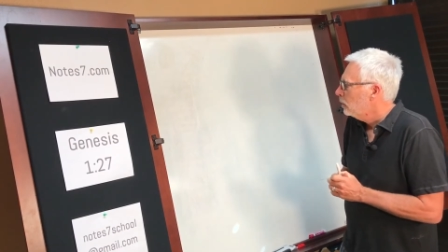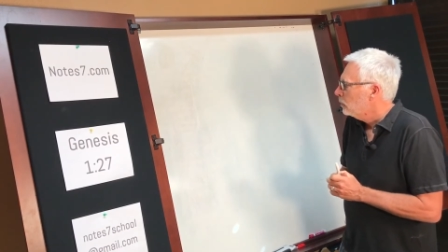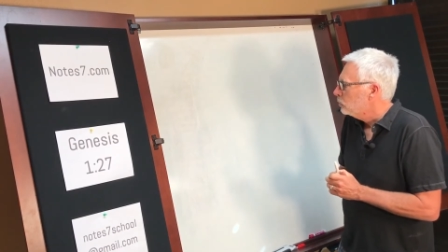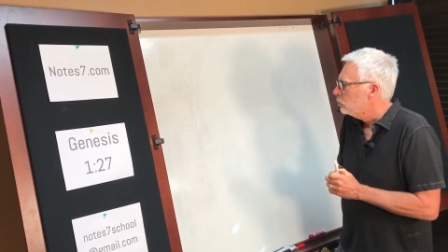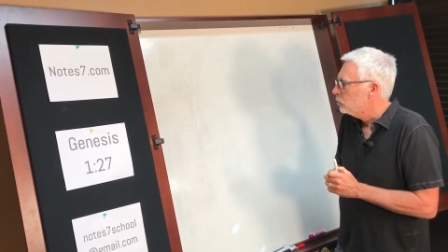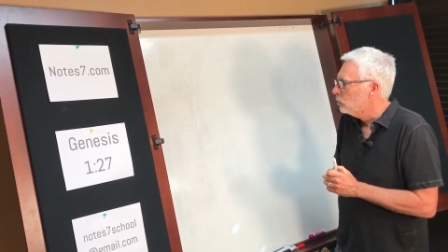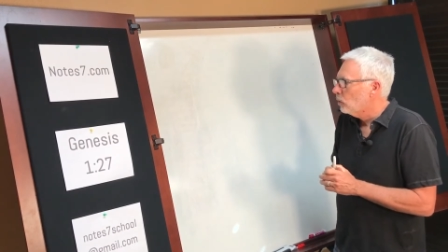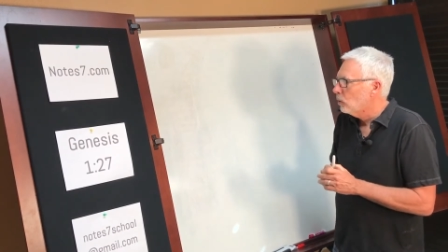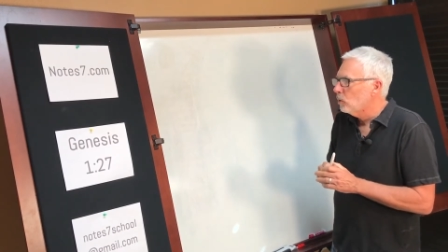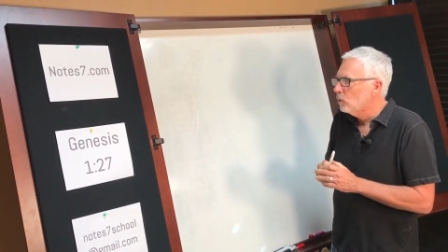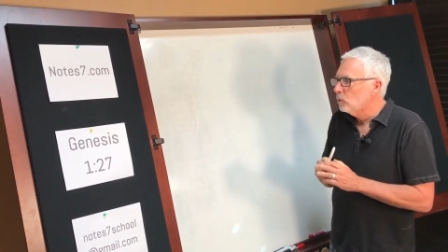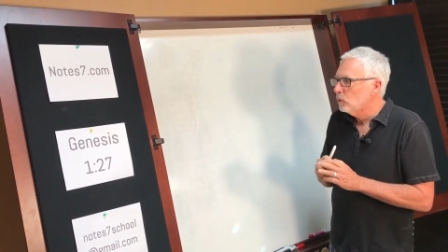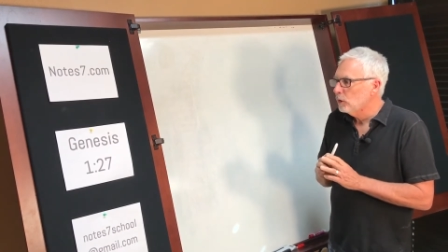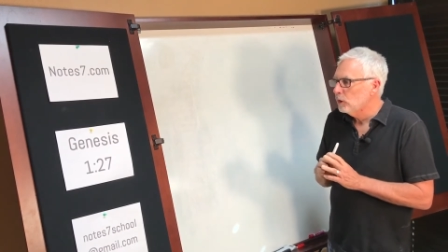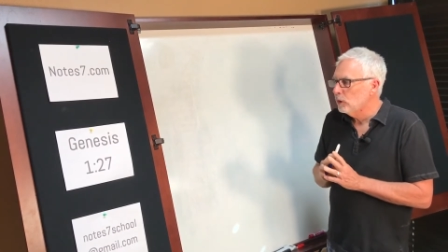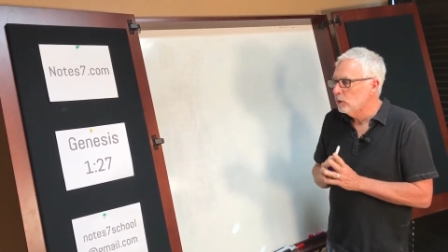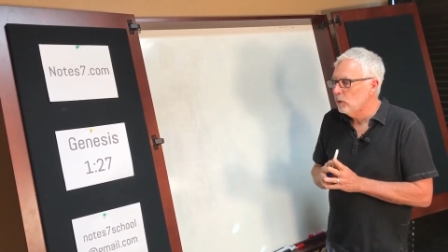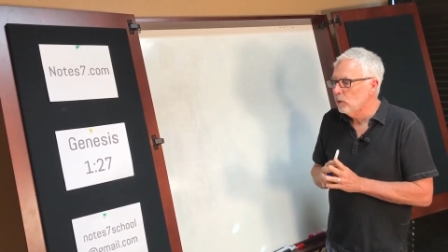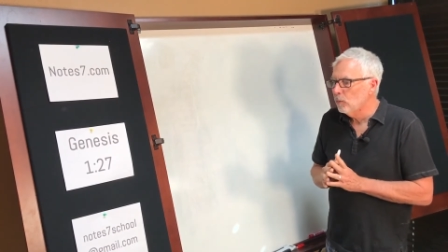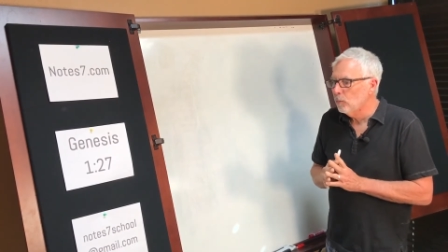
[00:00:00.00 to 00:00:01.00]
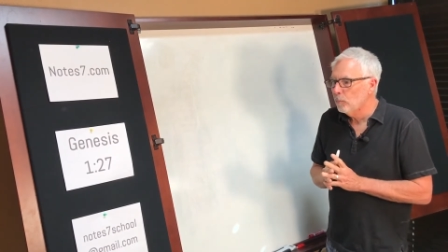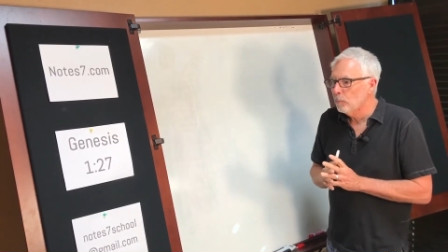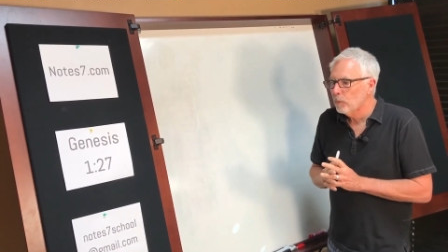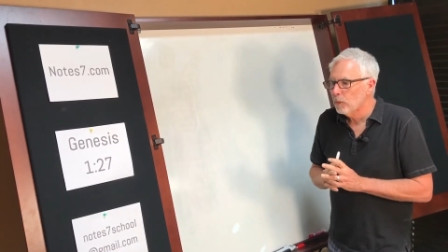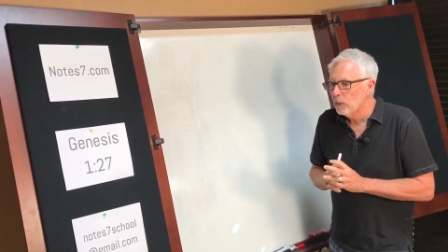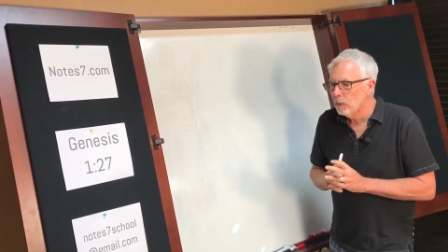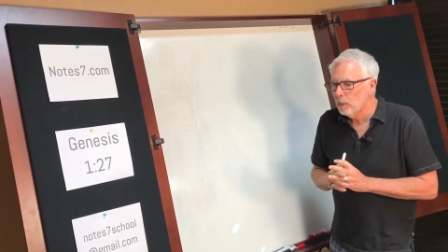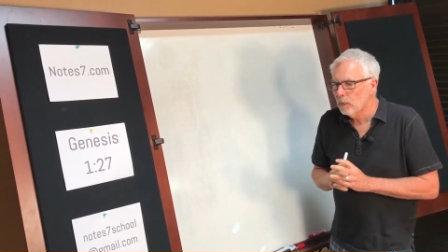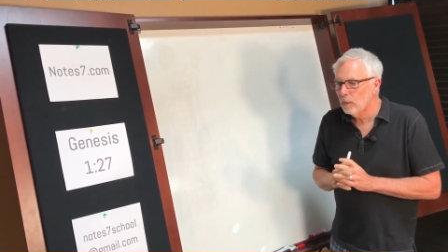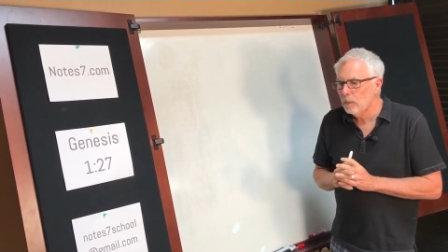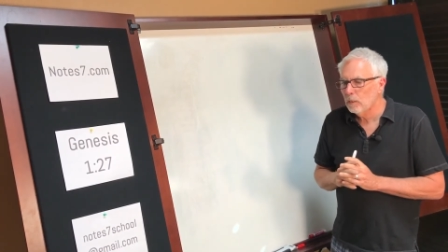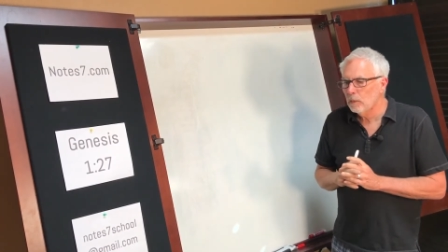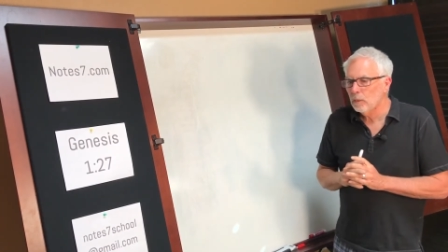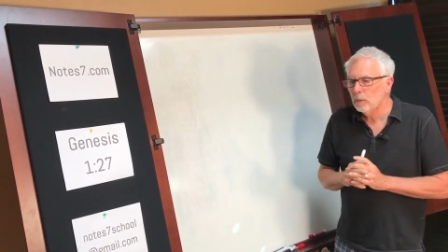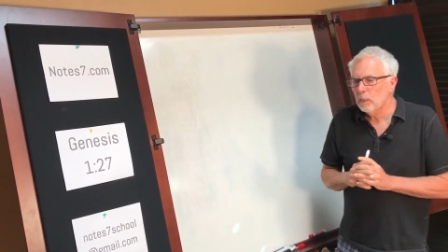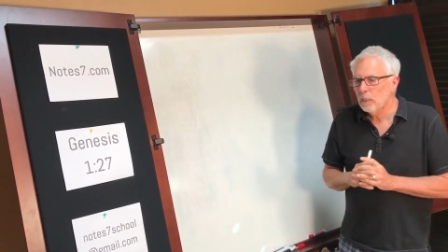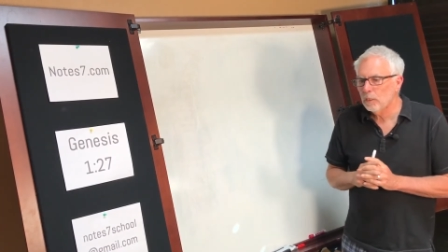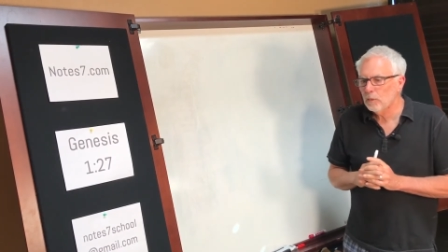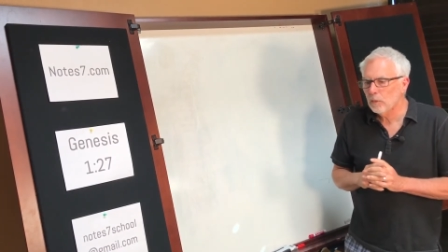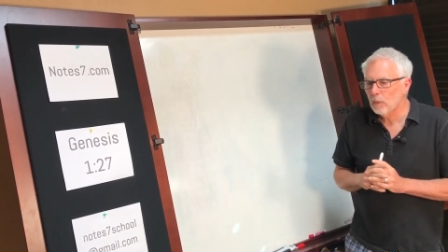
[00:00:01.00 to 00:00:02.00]
So, you know, uh,
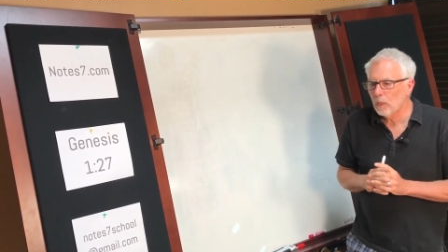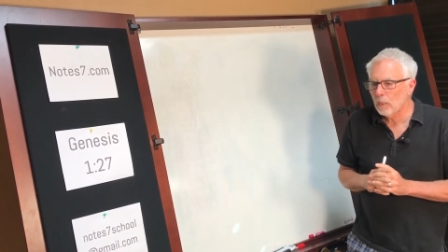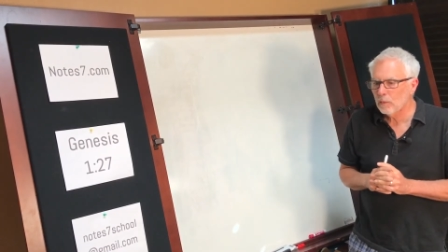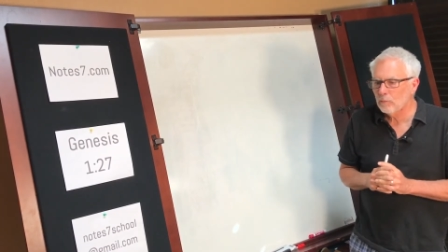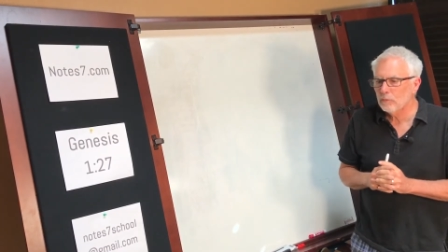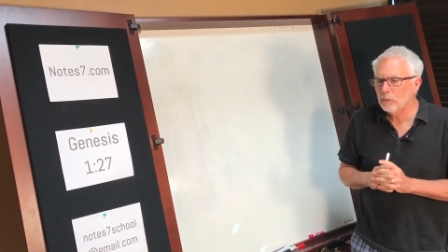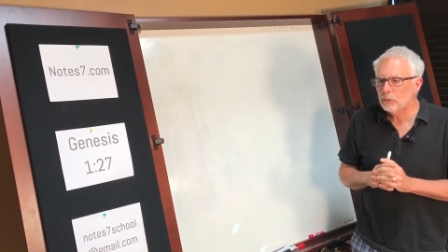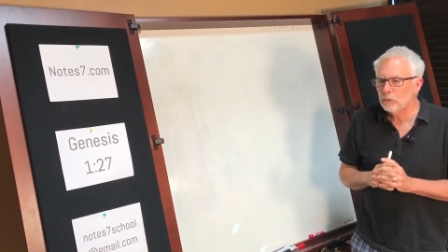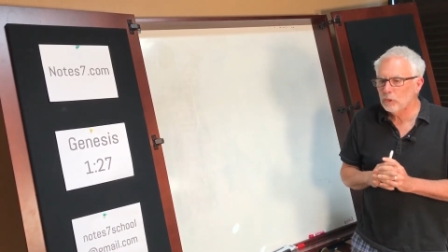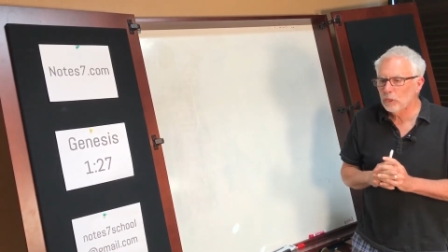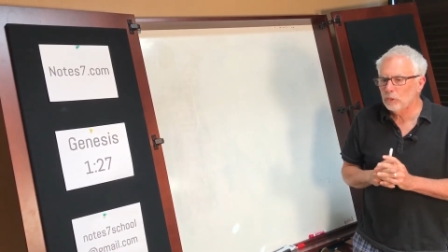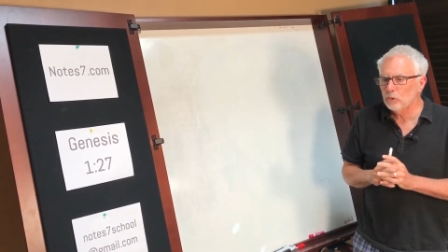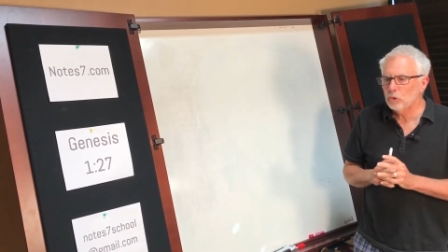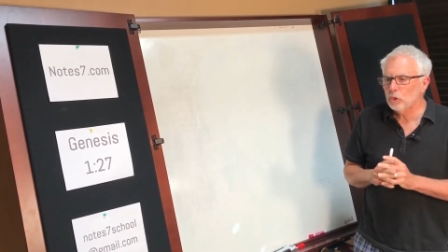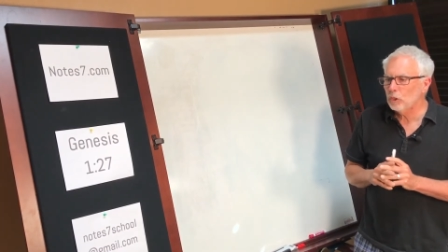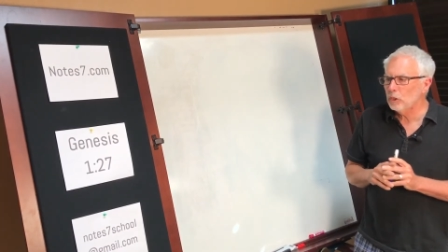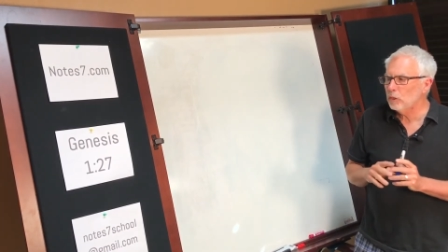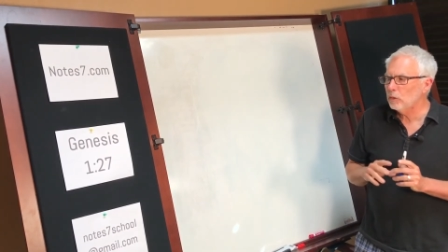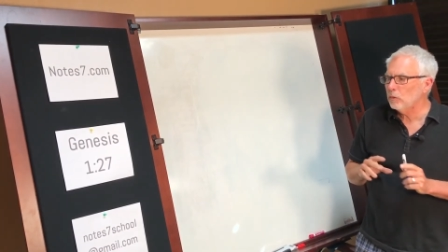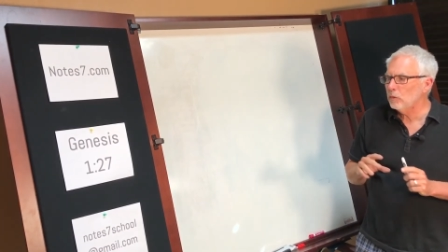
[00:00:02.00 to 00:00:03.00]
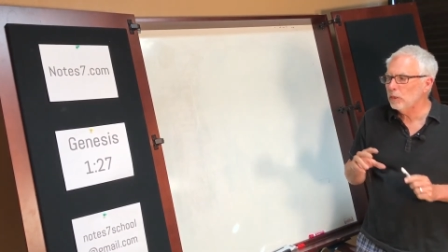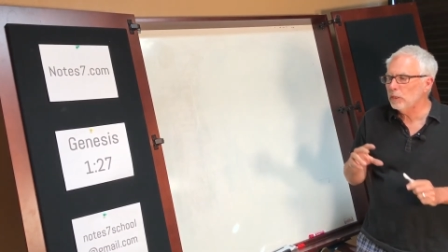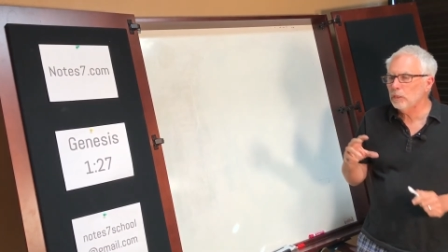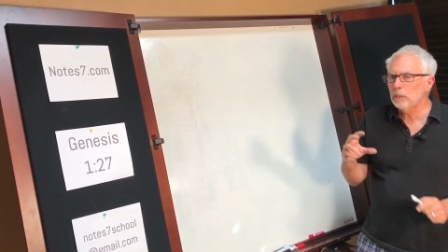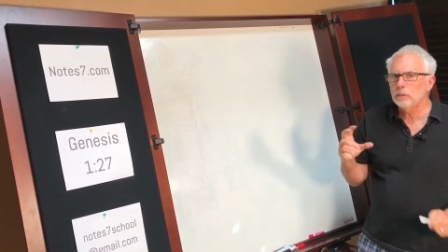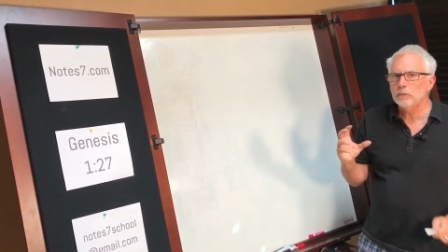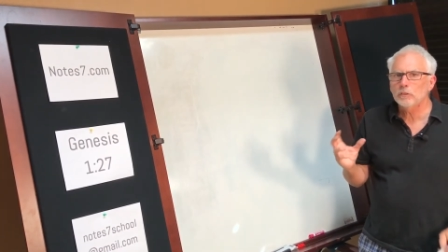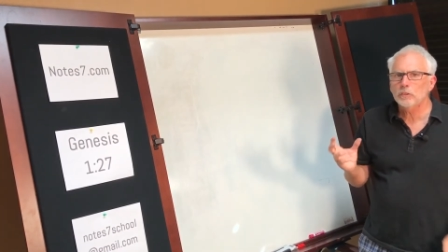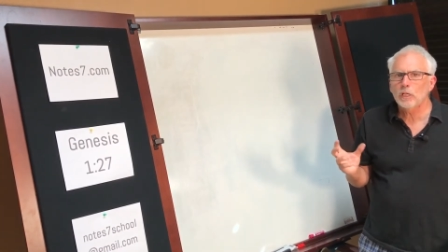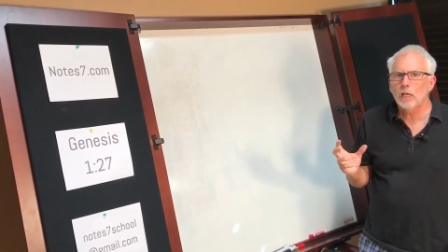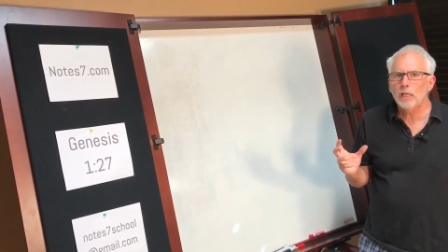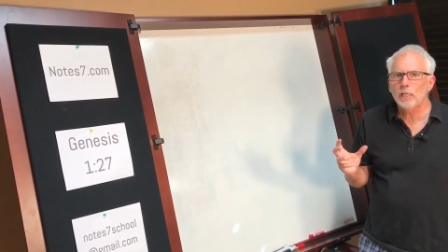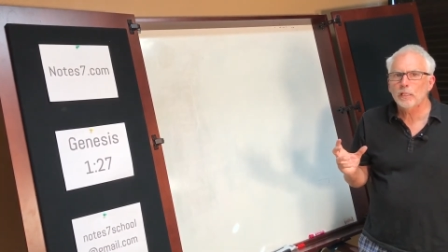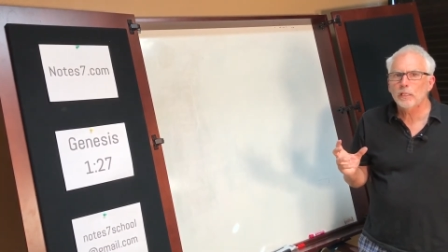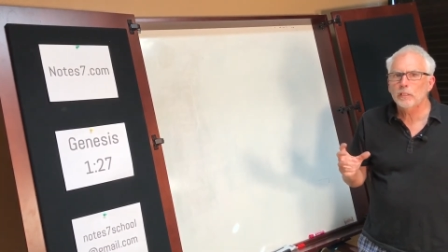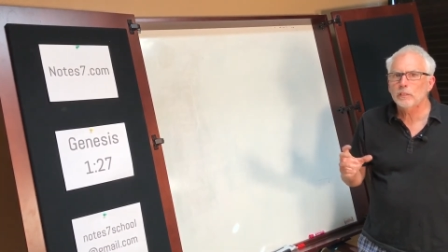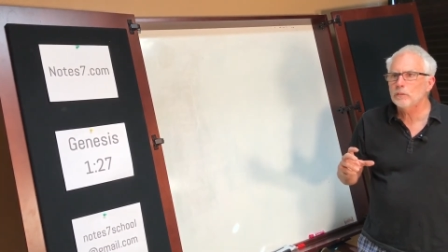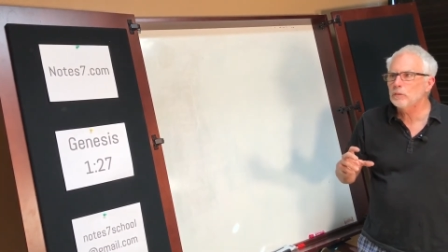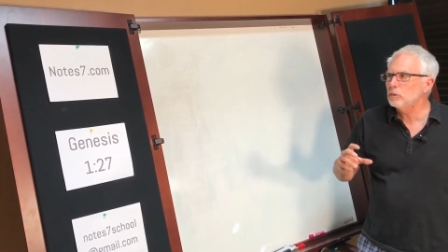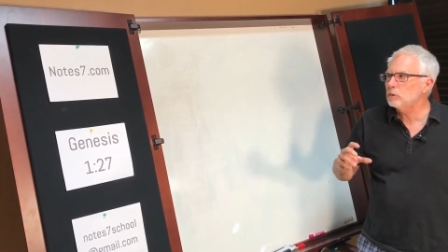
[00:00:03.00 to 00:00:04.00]
a lot of us engineering and
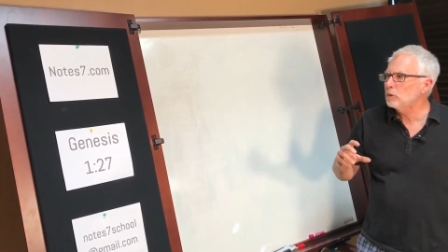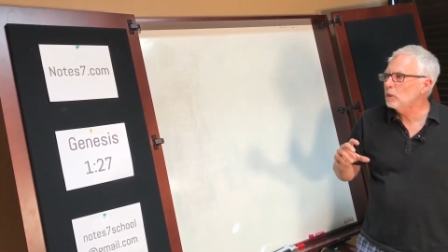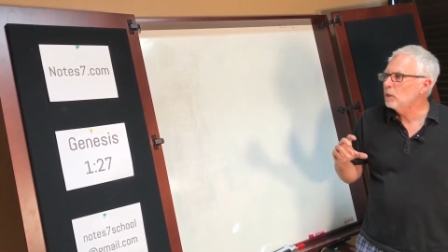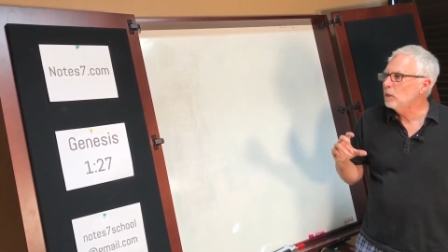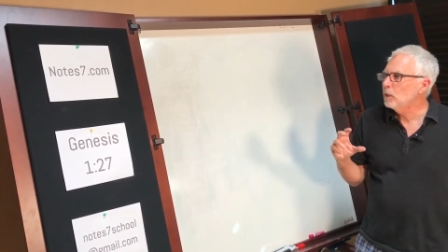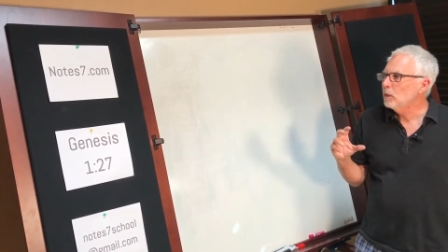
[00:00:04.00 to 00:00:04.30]
science